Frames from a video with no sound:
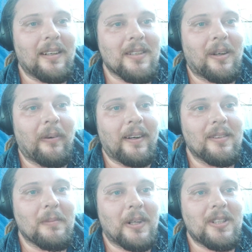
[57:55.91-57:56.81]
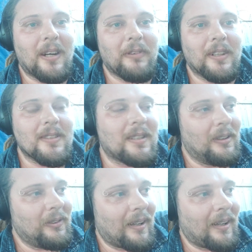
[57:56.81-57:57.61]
that as a credit to my chefing skill,